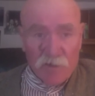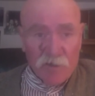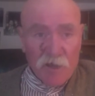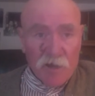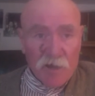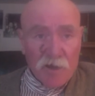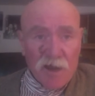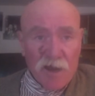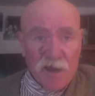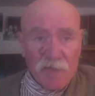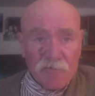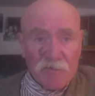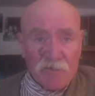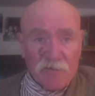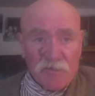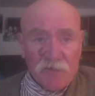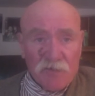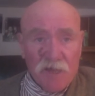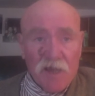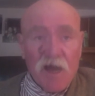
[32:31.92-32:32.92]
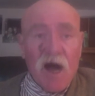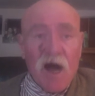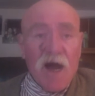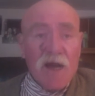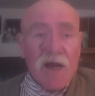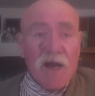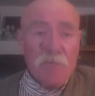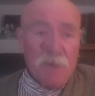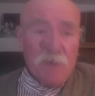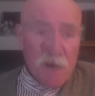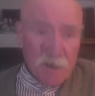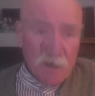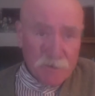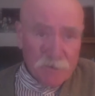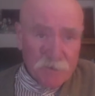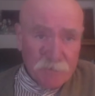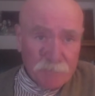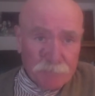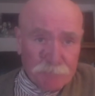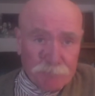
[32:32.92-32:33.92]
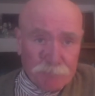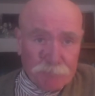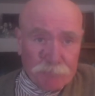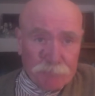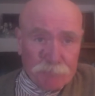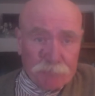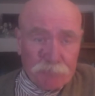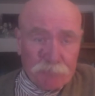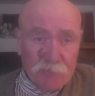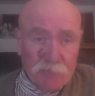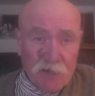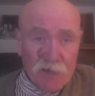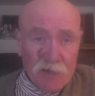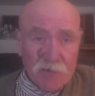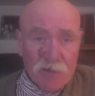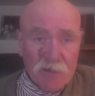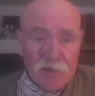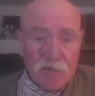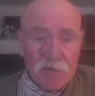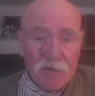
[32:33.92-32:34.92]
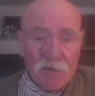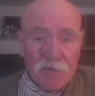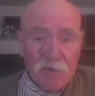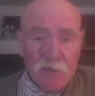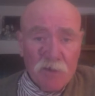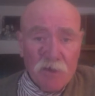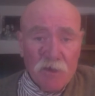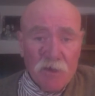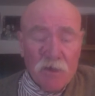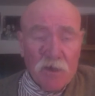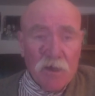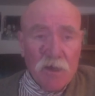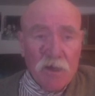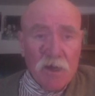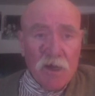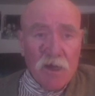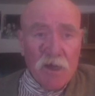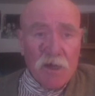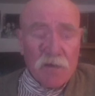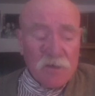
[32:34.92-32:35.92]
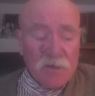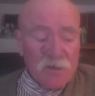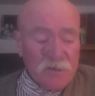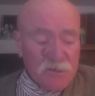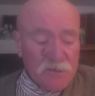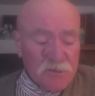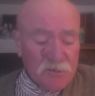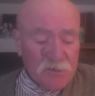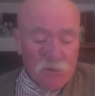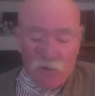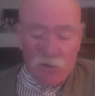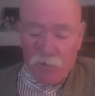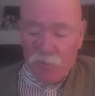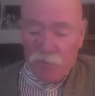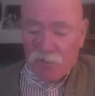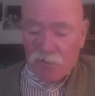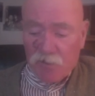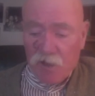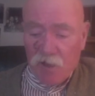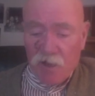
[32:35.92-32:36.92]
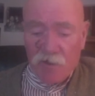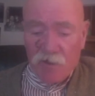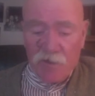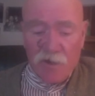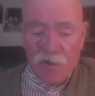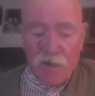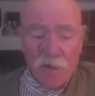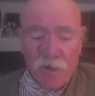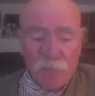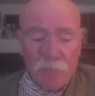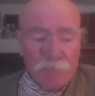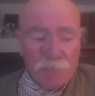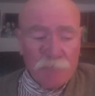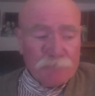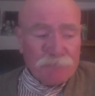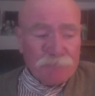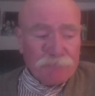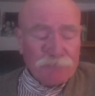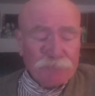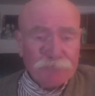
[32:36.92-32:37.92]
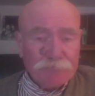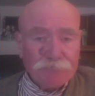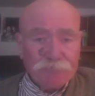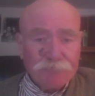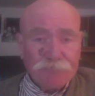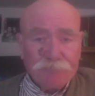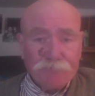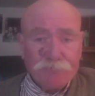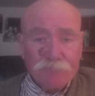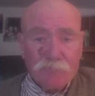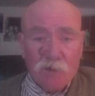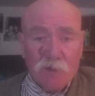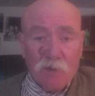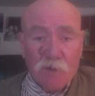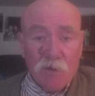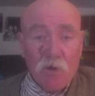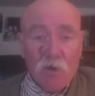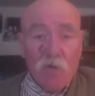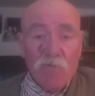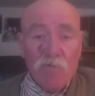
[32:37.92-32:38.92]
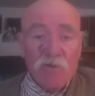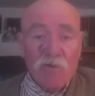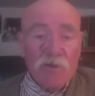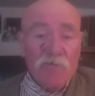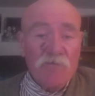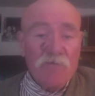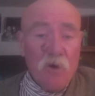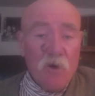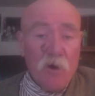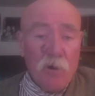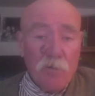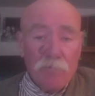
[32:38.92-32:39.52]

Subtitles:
I have to say I am not. I think that this is going to be slogging on over the fall